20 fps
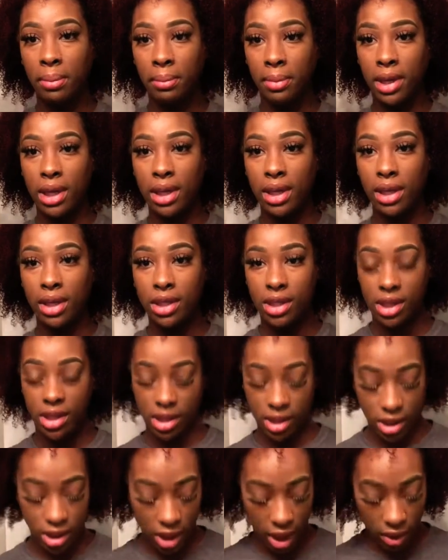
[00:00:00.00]
buns.
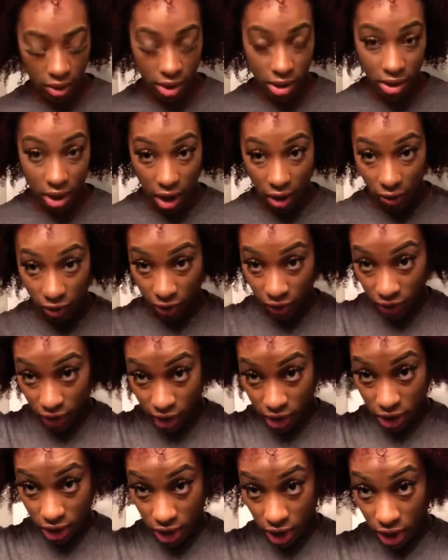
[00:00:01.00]
So I start off with
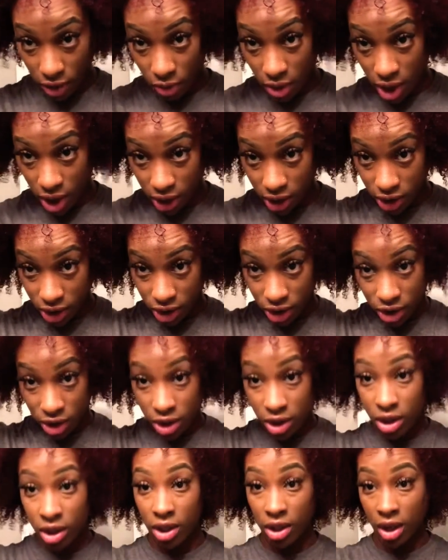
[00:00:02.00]
freshly washed,
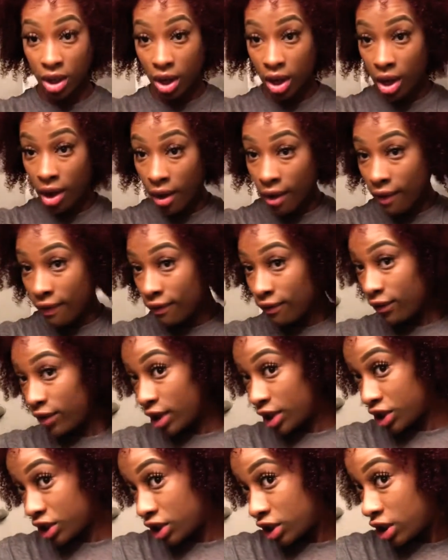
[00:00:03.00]

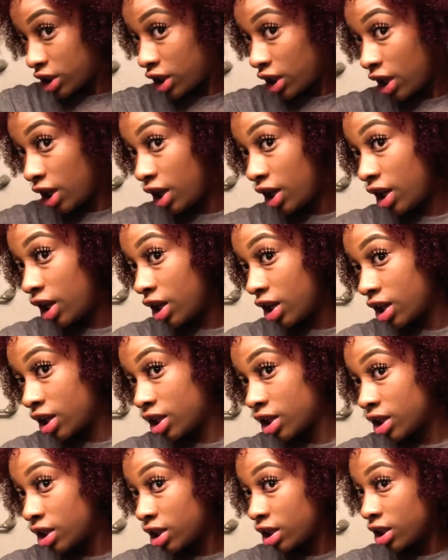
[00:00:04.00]
freshly
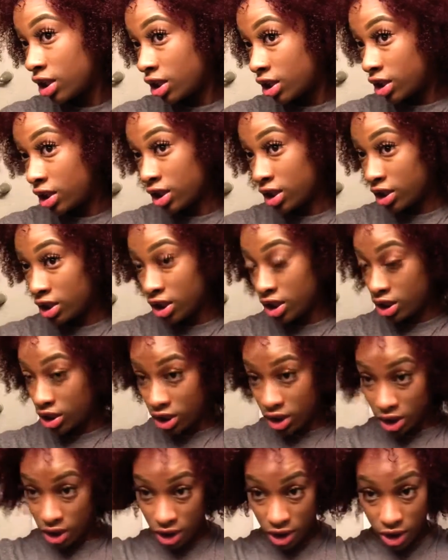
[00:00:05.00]

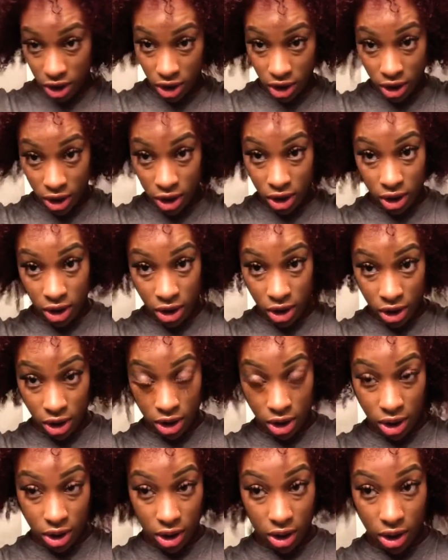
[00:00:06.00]
conditioned,
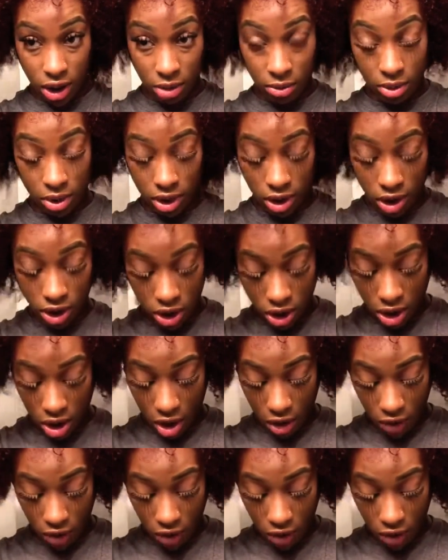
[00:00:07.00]
deep conditioned